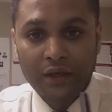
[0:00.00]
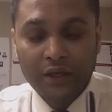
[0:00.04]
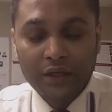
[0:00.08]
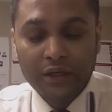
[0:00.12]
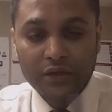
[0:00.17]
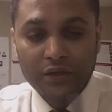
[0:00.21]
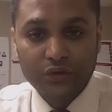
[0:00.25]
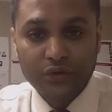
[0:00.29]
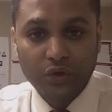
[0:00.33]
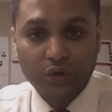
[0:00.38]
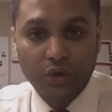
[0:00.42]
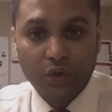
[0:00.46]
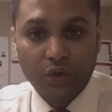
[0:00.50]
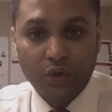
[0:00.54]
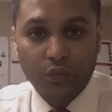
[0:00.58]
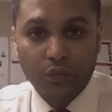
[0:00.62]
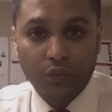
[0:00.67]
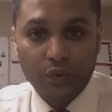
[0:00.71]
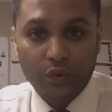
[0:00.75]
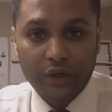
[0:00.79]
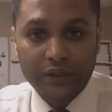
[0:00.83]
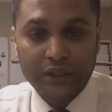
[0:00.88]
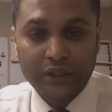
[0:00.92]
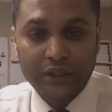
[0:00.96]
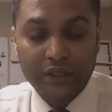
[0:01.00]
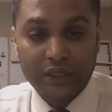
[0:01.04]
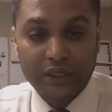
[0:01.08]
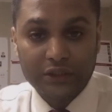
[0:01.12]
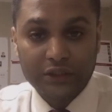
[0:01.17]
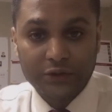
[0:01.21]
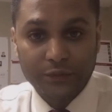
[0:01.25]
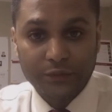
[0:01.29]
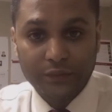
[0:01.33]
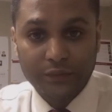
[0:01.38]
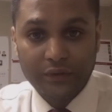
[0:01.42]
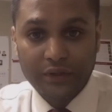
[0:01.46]
Your working
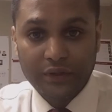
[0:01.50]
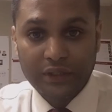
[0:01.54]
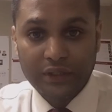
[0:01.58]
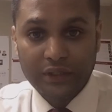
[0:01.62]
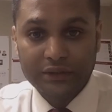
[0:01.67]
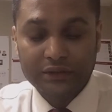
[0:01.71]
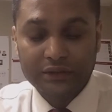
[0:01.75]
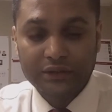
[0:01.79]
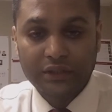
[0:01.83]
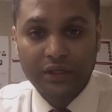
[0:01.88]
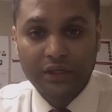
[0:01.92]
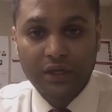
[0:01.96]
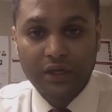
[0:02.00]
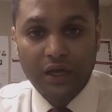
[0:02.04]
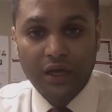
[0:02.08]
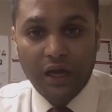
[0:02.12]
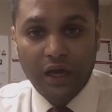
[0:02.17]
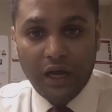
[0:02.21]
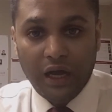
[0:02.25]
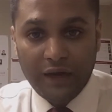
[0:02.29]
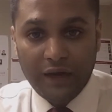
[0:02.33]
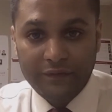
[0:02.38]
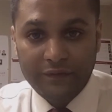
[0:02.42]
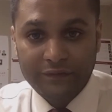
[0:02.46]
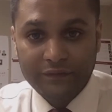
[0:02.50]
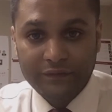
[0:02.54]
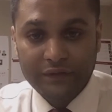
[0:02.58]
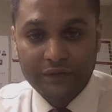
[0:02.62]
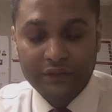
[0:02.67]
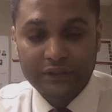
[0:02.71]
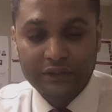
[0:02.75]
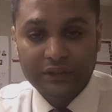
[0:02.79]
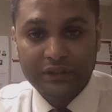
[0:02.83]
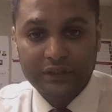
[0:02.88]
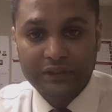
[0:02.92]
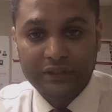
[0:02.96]
experience after
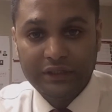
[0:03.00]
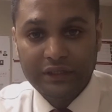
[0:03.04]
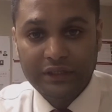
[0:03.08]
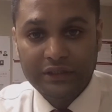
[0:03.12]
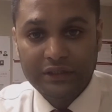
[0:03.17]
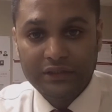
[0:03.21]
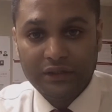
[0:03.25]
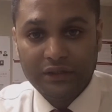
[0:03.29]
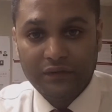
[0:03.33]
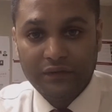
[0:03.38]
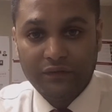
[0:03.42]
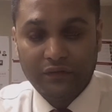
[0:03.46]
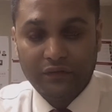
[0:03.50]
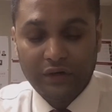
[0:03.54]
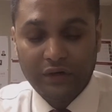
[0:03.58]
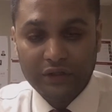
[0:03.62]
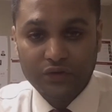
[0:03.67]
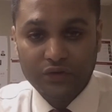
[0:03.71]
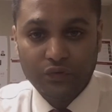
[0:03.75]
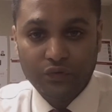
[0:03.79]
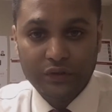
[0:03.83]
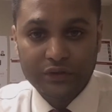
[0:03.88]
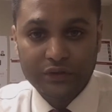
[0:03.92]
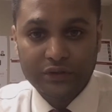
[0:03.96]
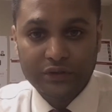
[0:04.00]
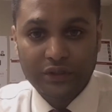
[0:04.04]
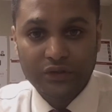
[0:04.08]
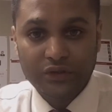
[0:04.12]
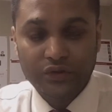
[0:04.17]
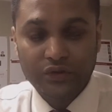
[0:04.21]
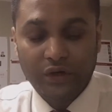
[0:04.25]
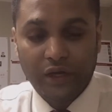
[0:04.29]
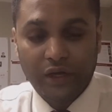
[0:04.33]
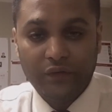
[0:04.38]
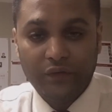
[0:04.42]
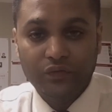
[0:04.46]
the date of
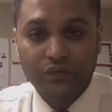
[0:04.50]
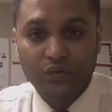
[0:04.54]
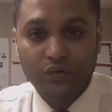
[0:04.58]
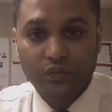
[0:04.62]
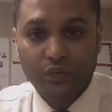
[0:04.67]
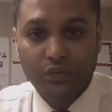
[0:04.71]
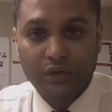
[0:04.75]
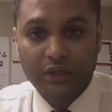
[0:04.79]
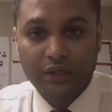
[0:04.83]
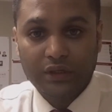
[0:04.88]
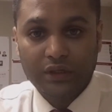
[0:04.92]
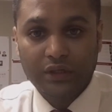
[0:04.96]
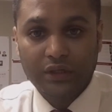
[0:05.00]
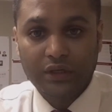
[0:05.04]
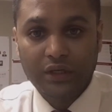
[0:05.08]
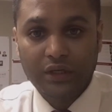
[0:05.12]
graduation, you have to work